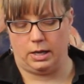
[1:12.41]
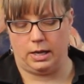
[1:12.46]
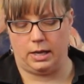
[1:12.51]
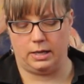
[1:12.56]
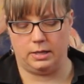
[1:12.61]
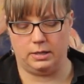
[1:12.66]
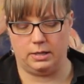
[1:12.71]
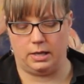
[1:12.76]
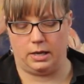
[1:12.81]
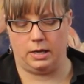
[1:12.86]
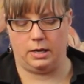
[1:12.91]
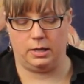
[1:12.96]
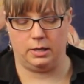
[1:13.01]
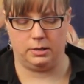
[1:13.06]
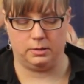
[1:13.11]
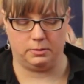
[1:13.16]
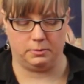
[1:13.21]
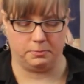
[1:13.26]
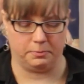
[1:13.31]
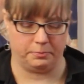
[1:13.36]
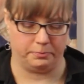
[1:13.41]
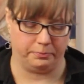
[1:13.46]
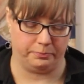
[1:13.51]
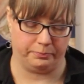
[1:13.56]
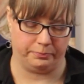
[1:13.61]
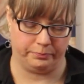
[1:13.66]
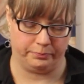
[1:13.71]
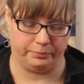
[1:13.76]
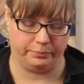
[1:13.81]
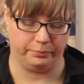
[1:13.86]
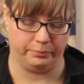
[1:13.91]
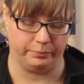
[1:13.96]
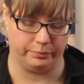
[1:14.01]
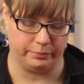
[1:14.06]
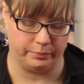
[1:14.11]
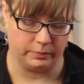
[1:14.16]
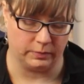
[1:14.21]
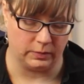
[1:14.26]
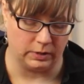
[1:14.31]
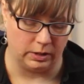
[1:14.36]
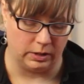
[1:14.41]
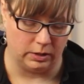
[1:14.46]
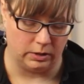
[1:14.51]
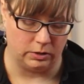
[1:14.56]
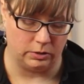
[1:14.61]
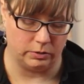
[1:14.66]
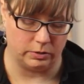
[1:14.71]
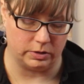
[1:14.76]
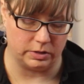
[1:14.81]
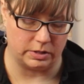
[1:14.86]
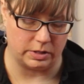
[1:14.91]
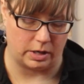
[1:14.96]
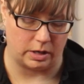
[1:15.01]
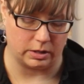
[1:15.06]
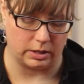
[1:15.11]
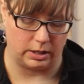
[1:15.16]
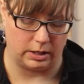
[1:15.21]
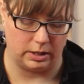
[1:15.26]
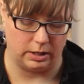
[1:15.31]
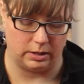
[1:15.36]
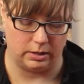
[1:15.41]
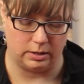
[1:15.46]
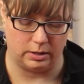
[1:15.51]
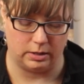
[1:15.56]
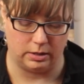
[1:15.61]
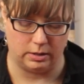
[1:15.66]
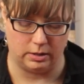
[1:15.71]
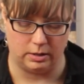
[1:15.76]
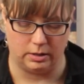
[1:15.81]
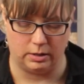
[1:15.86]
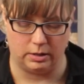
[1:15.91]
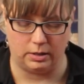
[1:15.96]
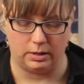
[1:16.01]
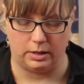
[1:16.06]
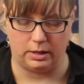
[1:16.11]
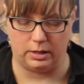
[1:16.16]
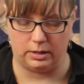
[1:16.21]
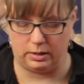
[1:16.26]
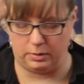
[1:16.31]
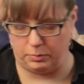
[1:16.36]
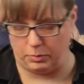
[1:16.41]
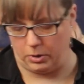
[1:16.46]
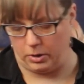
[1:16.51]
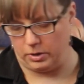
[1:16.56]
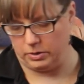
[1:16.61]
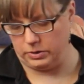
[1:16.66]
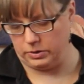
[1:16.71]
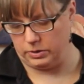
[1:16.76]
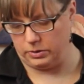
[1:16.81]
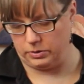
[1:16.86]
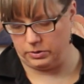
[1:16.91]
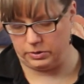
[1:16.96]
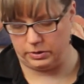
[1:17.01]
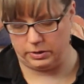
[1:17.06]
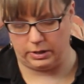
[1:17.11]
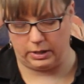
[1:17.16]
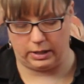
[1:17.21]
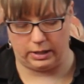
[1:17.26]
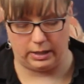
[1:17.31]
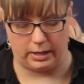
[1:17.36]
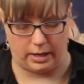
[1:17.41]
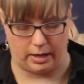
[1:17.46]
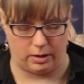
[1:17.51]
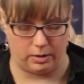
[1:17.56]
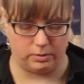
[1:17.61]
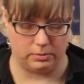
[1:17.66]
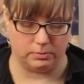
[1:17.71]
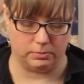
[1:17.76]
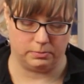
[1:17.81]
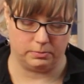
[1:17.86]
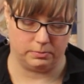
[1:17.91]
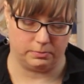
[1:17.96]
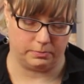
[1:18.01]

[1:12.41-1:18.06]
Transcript: And then you can tuck in any parts that are sticking out.